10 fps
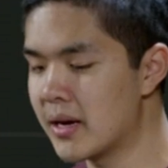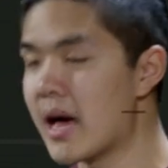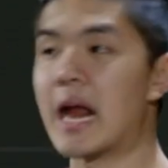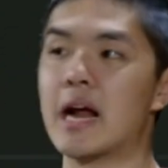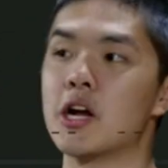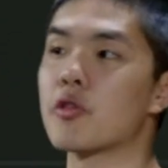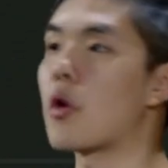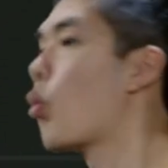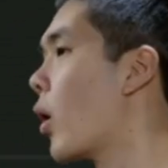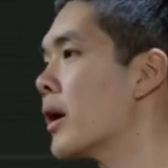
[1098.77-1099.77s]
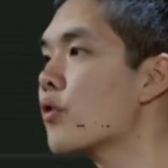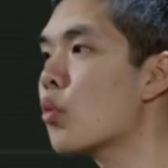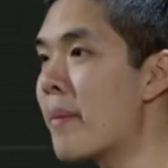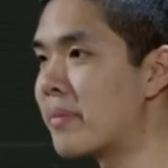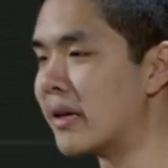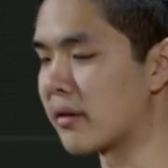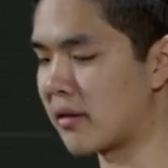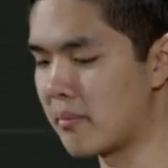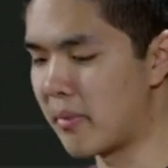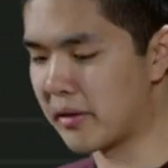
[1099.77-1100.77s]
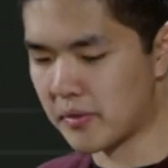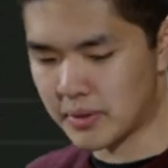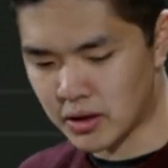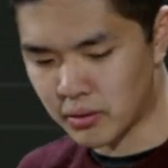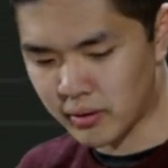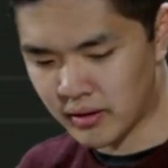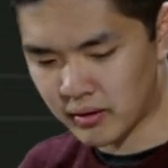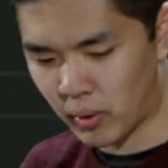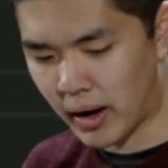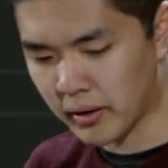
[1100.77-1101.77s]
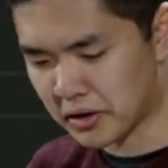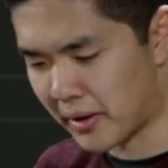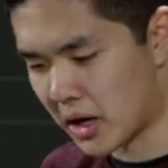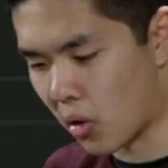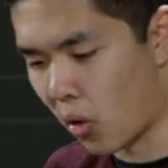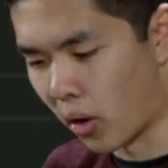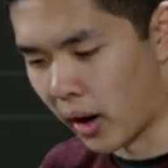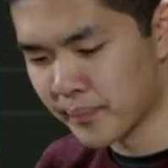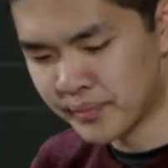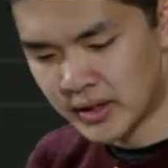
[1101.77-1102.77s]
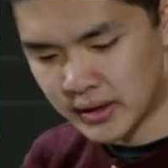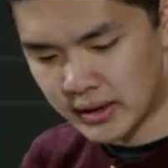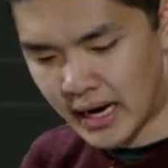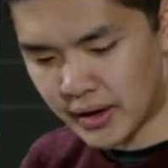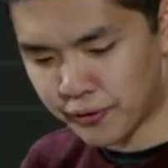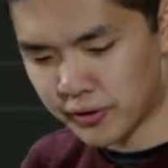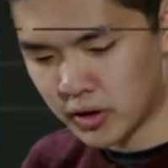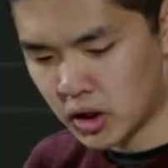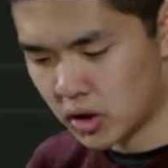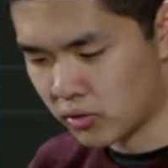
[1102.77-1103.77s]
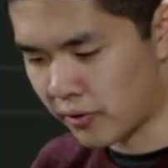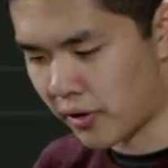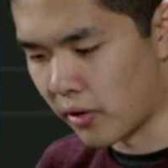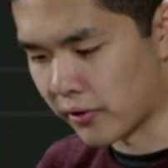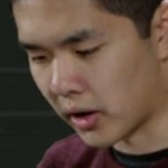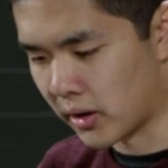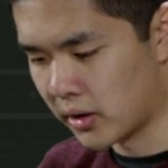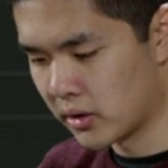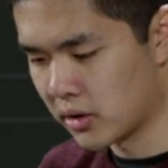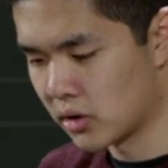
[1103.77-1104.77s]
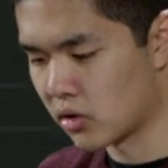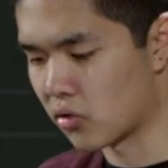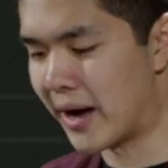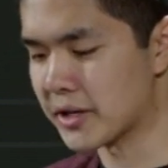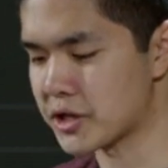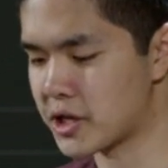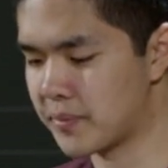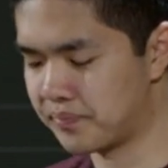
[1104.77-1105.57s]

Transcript: And I know that one of the weapons must have been used as well. So I know or knife, revolver, wrench.